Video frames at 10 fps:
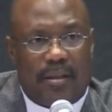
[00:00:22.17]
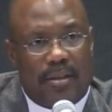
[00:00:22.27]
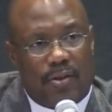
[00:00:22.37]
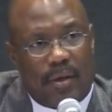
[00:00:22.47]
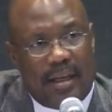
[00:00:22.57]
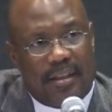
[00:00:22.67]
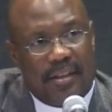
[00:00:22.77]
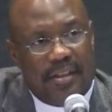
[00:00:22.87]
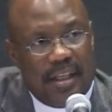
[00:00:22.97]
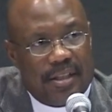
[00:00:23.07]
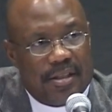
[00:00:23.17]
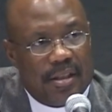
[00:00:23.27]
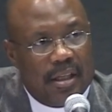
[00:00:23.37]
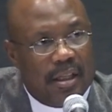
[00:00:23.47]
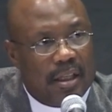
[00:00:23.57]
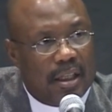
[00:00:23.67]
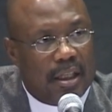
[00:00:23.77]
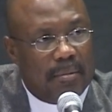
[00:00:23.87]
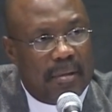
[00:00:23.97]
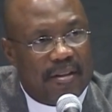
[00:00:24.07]
To try and condense
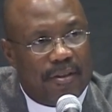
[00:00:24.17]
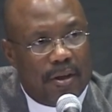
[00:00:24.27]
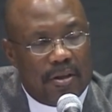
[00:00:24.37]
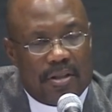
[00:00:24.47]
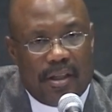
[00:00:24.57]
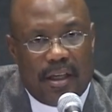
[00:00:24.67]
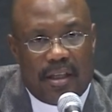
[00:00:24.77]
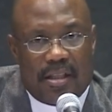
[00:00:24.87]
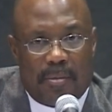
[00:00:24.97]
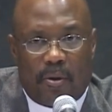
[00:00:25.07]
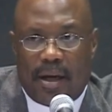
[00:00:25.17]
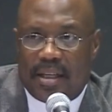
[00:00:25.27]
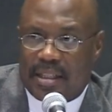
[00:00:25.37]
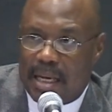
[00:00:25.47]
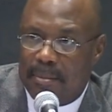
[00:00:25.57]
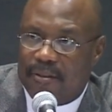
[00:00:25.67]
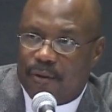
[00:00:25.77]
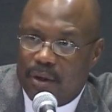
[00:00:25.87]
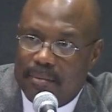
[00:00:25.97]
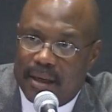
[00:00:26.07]
my thoughts in a summarized statement of
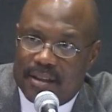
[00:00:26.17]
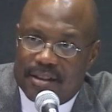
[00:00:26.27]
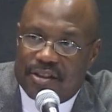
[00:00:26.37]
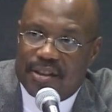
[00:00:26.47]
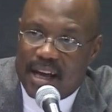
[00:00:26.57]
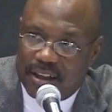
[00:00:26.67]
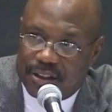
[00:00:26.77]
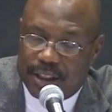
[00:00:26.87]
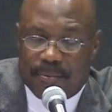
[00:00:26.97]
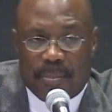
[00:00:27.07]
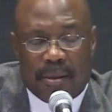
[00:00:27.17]
3 minutes is challenging.